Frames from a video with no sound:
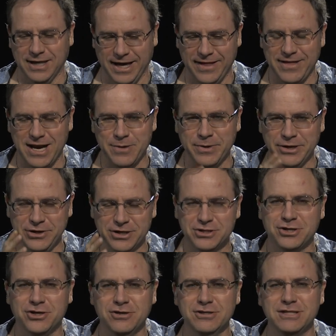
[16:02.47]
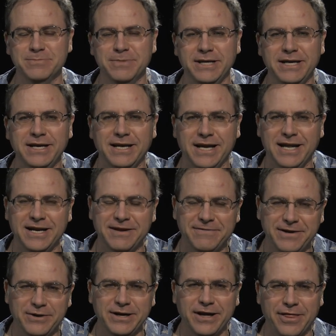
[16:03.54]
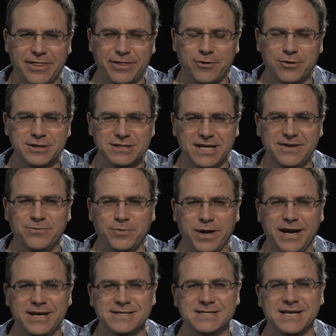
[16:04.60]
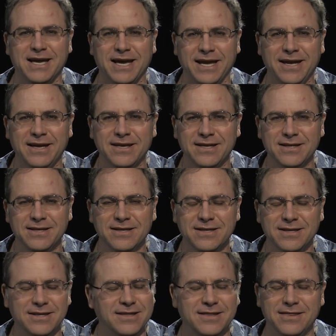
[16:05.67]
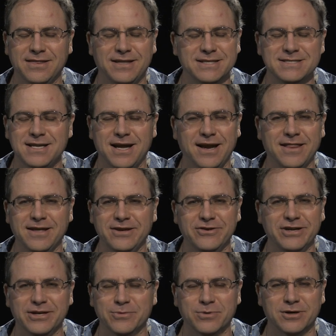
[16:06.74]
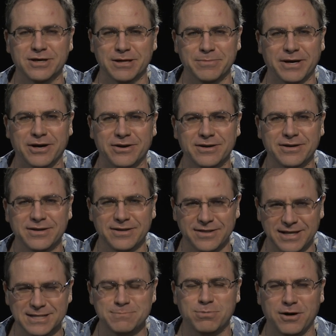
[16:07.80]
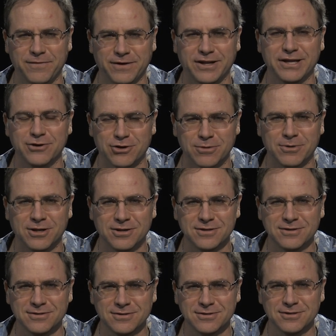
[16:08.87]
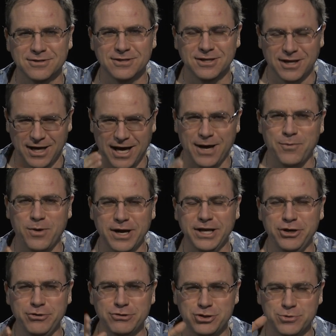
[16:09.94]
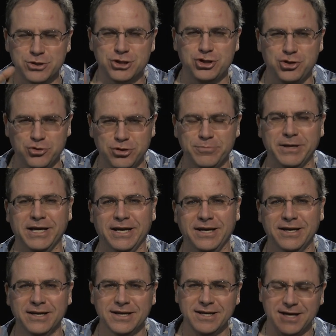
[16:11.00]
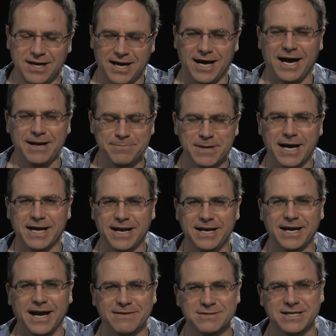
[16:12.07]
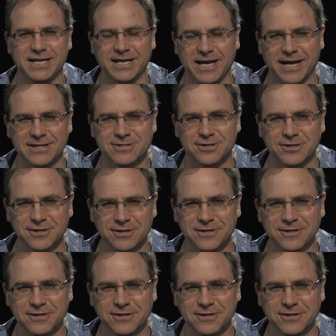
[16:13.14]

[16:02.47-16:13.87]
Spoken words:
And then I want you to turn to me in a very authoritative way, say, that's not anything you need to worry about. That's perfectly normal. I want you to assure me I'm not going to die of skin cancer.